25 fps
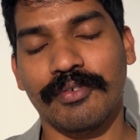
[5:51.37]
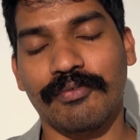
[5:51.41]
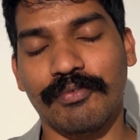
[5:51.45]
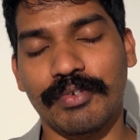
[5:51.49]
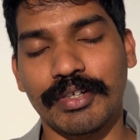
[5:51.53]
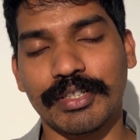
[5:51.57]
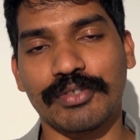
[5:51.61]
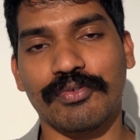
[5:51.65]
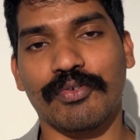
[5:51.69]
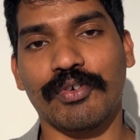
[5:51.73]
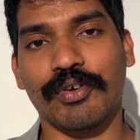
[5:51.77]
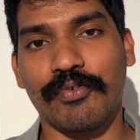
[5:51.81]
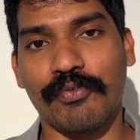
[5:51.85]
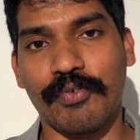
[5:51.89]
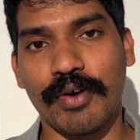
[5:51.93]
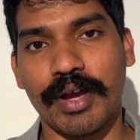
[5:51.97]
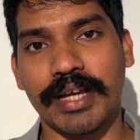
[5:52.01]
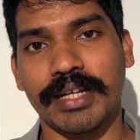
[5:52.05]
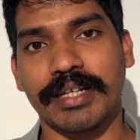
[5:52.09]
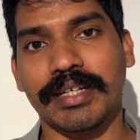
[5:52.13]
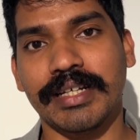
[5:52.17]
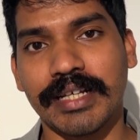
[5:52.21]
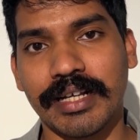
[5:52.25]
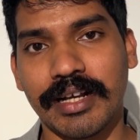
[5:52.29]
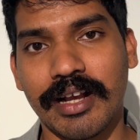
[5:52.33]
which would
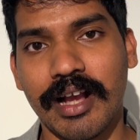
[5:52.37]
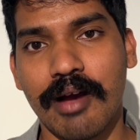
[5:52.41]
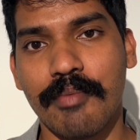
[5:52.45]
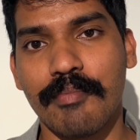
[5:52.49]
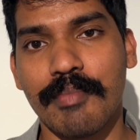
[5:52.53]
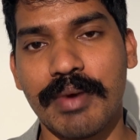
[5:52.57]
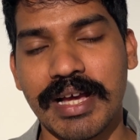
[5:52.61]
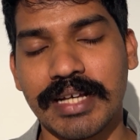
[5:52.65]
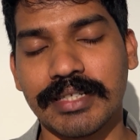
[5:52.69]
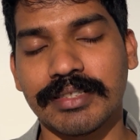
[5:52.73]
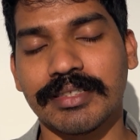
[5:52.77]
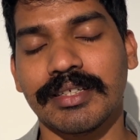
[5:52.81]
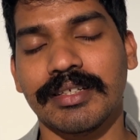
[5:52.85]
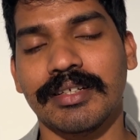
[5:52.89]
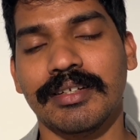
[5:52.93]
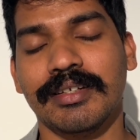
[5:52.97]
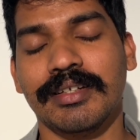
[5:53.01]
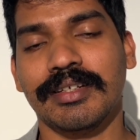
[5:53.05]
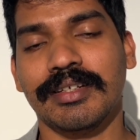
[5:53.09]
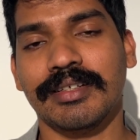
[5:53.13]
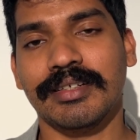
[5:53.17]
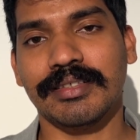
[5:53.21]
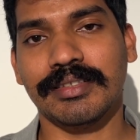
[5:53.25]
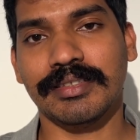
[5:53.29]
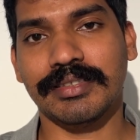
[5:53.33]
finally come as
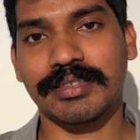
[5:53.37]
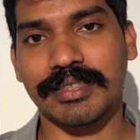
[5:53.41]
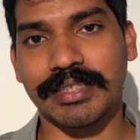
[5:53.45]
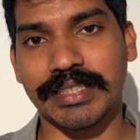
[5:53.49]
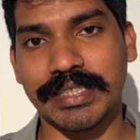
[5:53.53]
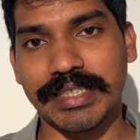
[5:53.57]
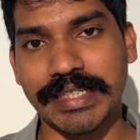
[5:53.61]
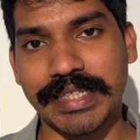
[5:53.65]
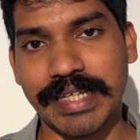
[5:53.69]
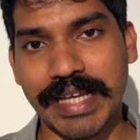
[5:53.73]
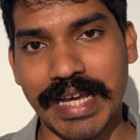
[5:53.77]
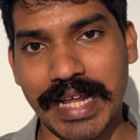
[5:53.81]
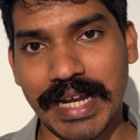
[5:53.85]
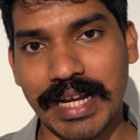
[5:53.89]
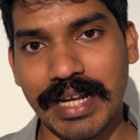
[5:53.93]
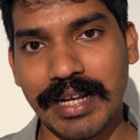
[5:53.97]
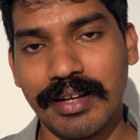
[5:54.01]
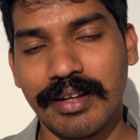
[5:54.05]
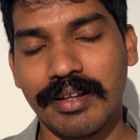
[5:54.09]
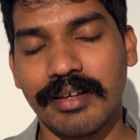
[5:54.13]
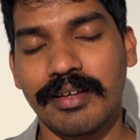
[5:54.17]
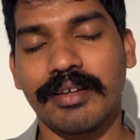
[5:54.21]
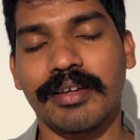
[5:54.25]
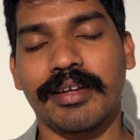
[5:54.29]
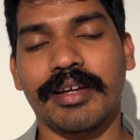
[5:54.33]
CL
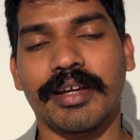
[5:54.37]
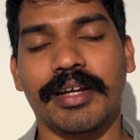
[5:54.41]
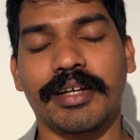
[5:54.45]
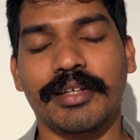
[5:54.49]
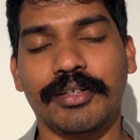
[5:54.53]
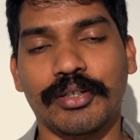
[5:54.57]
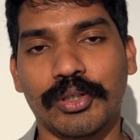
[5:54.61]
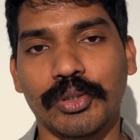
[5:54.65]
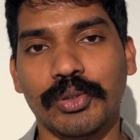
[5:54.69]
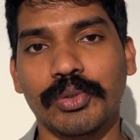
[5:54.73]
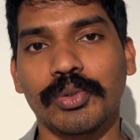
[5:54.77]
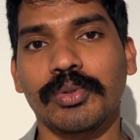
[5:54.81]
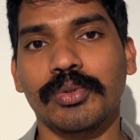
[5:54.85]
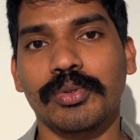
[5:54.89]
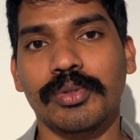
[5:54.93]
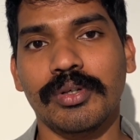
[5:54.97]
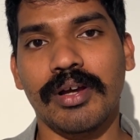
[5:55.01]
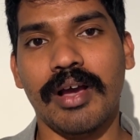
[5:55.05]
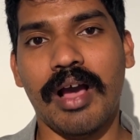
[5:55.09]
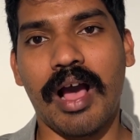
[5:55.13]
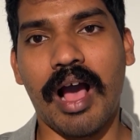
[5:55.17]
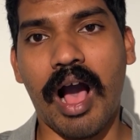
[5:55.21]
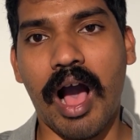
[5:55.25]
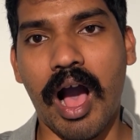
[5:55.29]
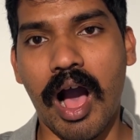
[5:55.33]
into
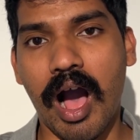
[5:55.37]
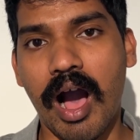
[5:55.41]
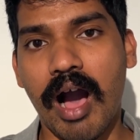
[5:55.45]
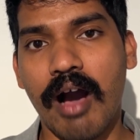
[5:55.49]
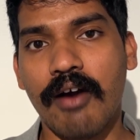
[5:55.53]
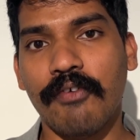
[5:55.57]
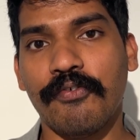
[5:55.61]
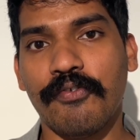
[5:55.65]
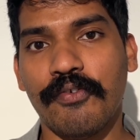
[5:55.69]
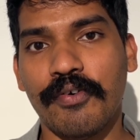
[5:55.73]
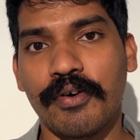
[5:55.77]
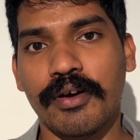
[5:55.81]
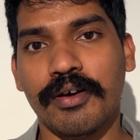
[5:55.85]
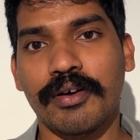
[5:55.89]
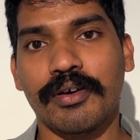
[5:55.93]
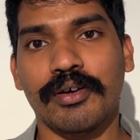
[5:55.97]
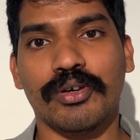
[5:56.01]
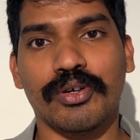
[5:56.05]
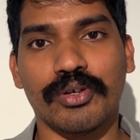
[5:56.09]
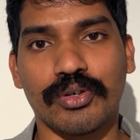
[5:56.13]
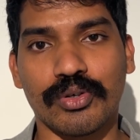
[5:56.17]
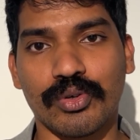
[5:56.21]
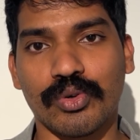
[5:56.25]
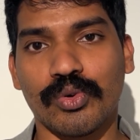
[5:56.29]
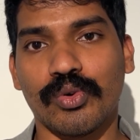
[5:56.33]
half
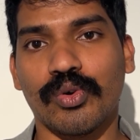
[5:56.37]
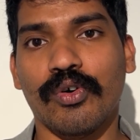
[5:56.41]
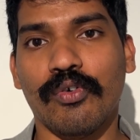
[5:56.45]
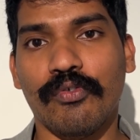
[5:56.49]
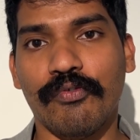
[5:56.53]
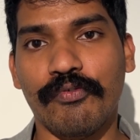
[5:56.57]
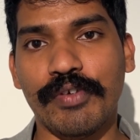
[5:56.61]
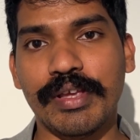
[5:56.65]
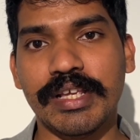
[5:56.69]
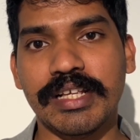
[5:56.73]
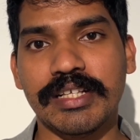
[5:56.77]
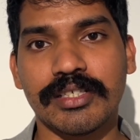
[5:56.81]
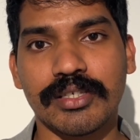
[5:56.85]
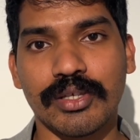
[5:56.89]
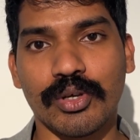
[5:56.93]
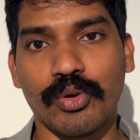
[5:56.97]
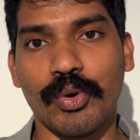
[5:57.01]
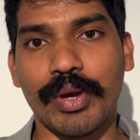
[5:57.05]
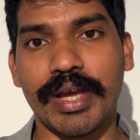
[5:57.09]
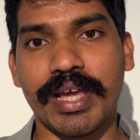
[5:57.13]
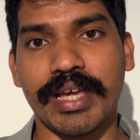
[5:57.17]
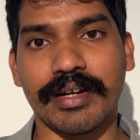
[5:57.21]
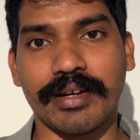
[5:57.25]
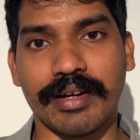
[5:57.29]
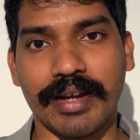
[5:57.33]
rho v
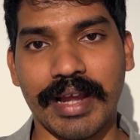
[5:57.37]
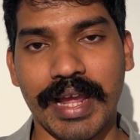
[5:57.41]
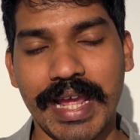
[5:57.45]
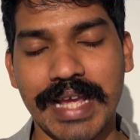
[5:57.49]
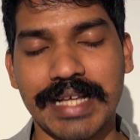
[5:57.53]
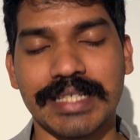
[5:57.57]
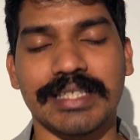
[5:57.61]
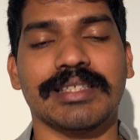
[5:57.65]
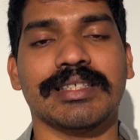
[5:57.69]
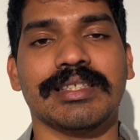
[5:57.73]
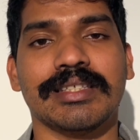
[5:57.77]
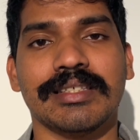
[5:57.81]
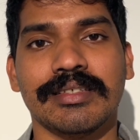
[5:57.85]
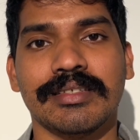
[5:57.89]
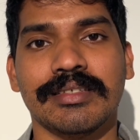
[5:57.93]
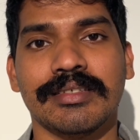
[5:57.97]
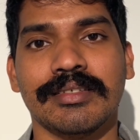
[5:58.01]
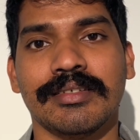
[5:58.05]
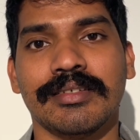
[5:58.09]
square s.